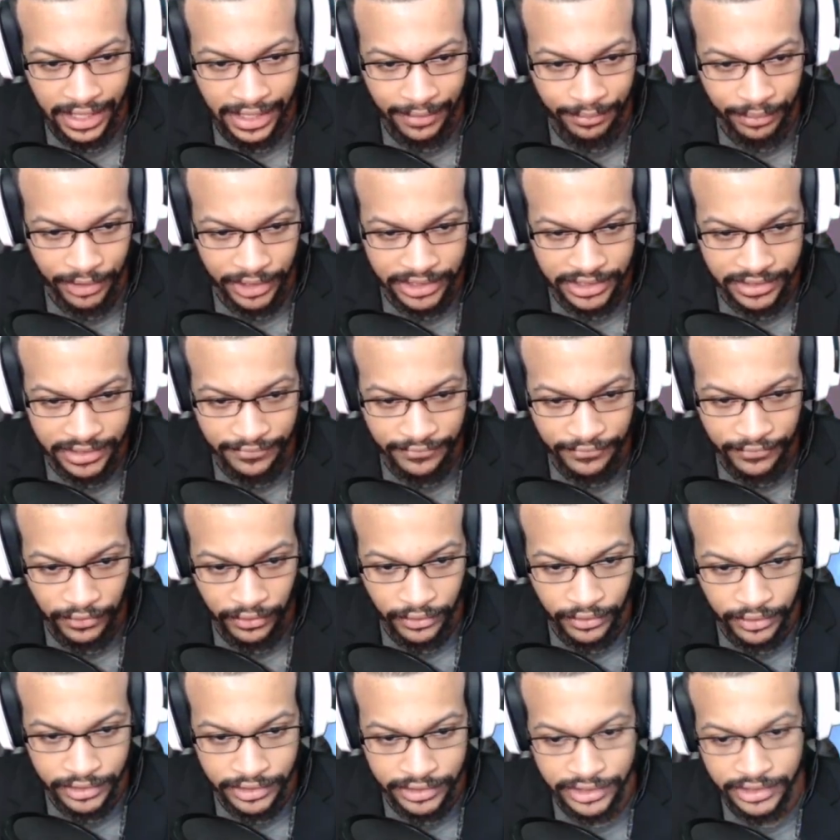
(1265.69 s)
I'm placing
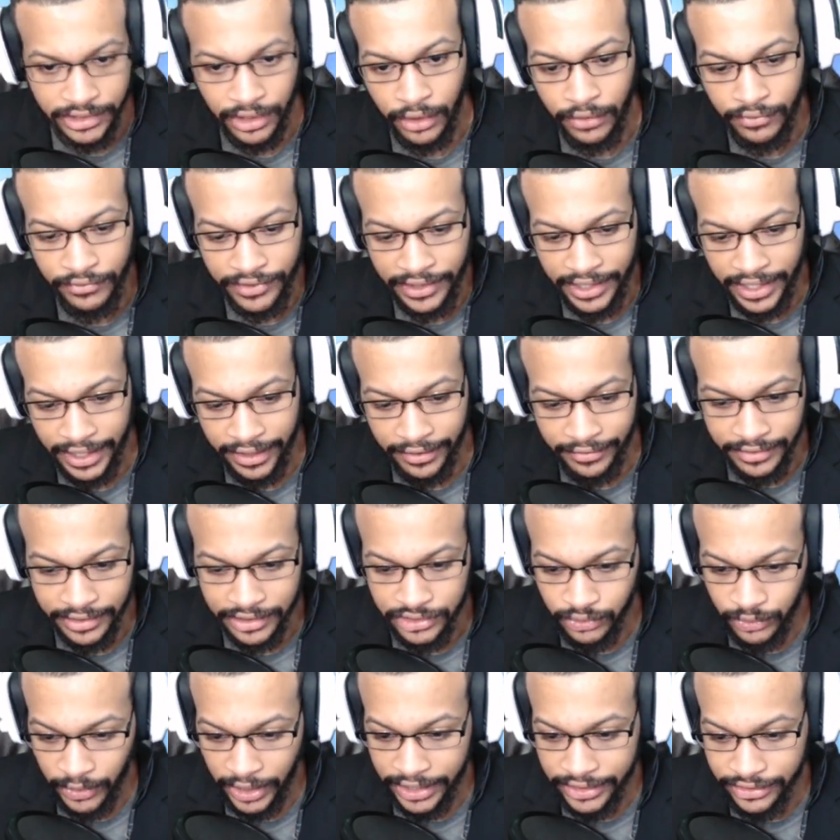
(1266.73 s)
floors over the areas
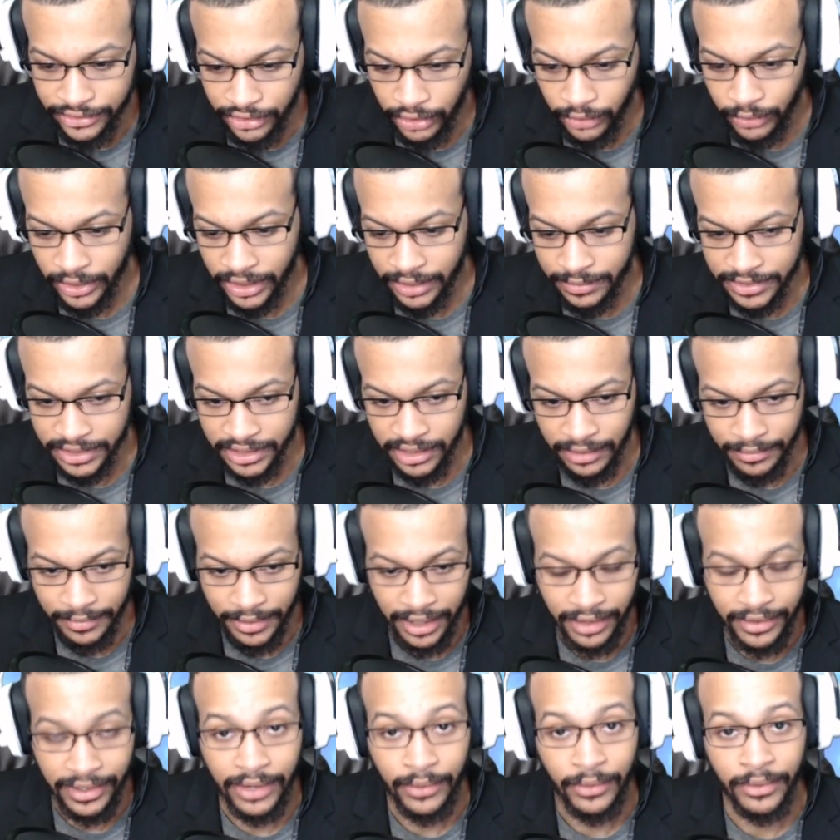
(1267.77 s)
where I don't want him to come
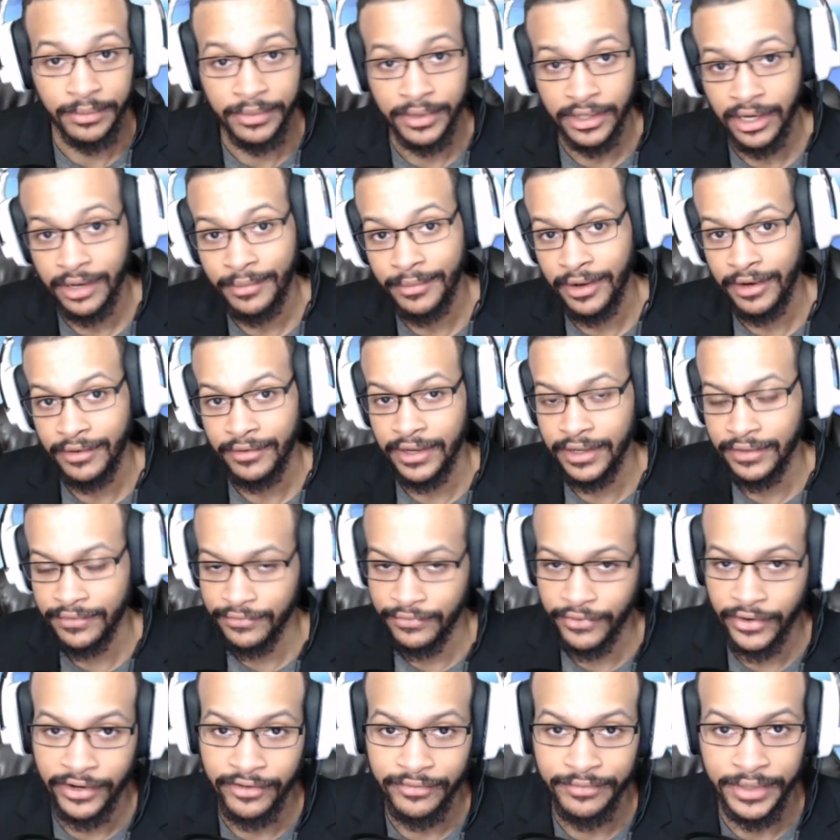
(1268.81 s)
out. I want him to come out in
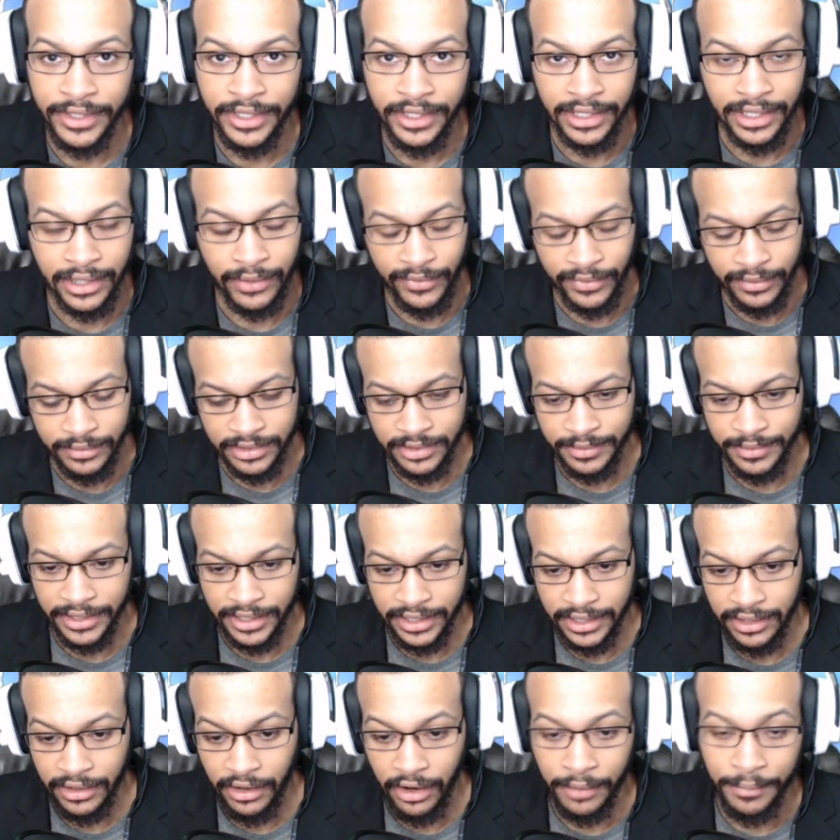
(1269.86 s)
front of me, and I want him to
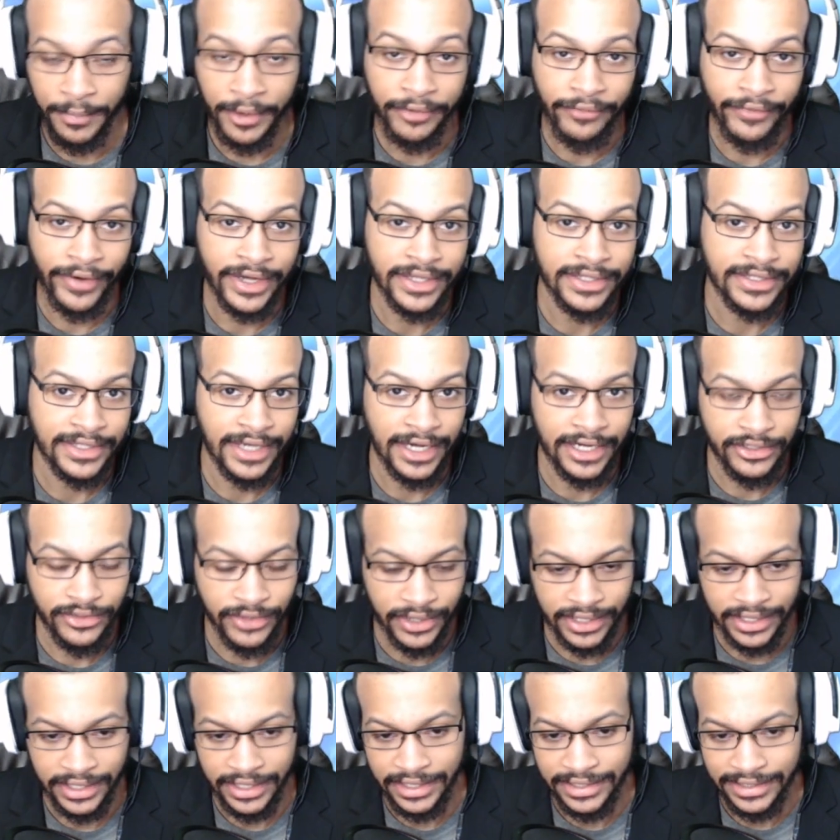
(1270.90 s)
be on my right side so I
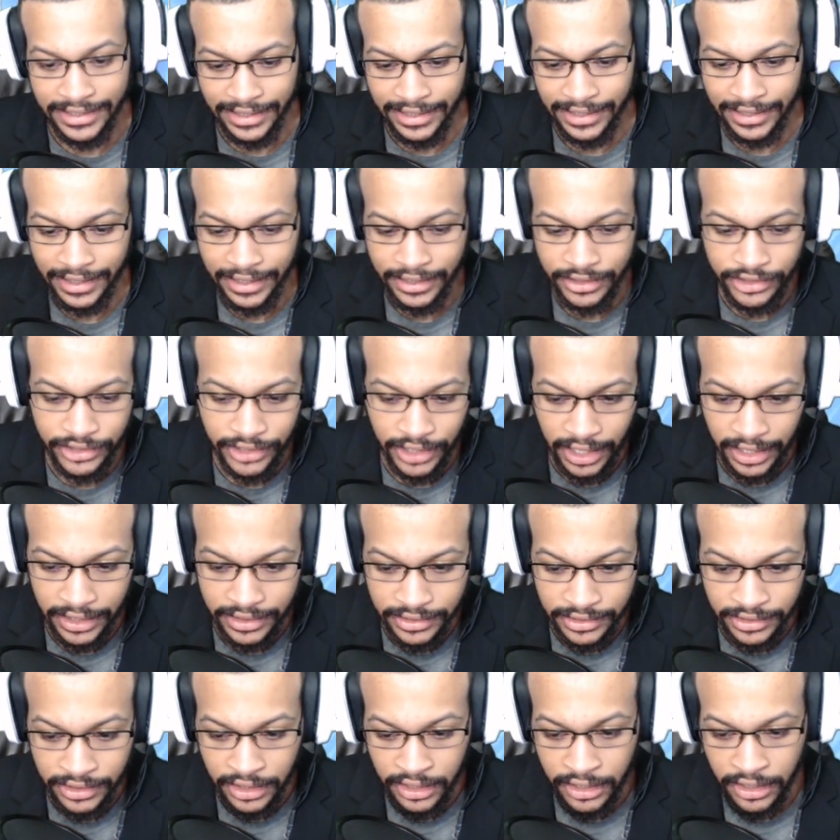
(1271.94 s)
can easily land
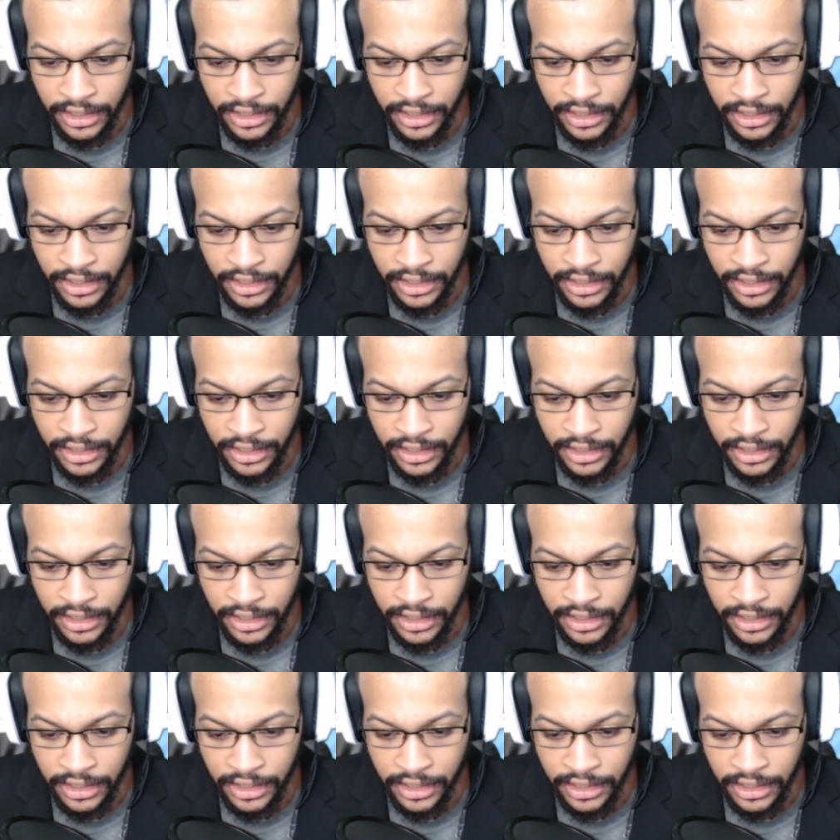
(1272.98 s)
shots.